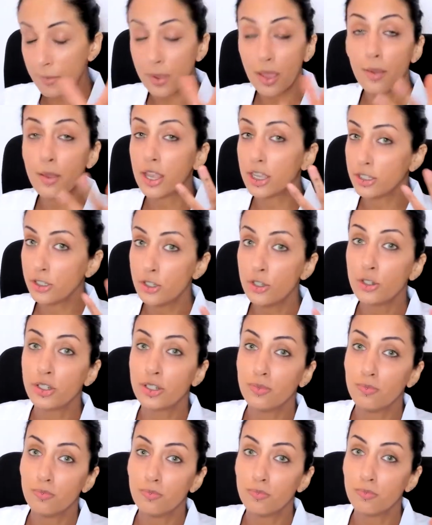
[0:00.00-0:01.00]
You
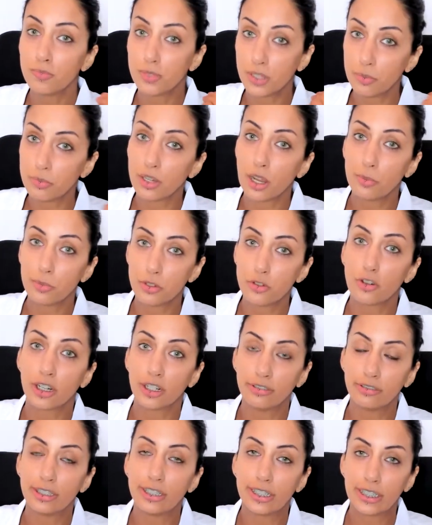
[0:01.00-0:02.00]
can sometimes
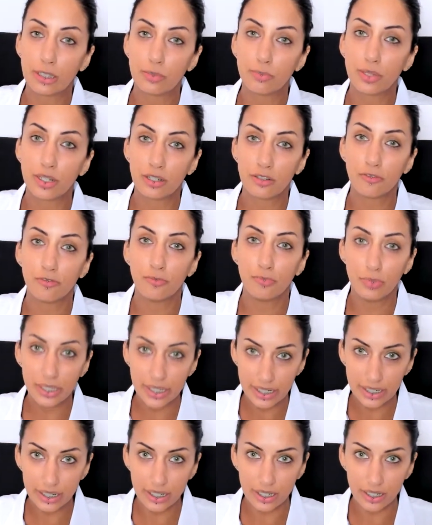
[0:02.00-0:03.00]
trigger a little bit of
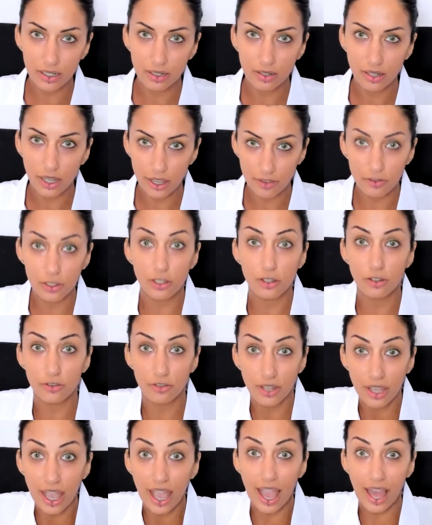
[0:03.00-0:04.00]
bleeding if you've
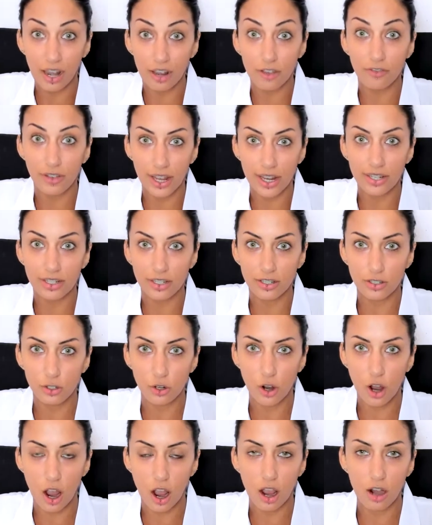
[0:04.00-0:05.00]
elevated
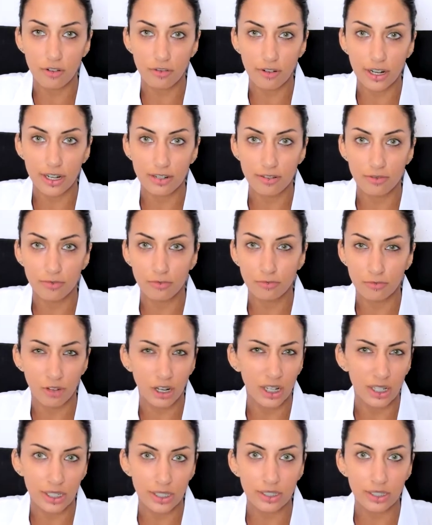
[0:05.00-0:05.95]
your heart rate, right?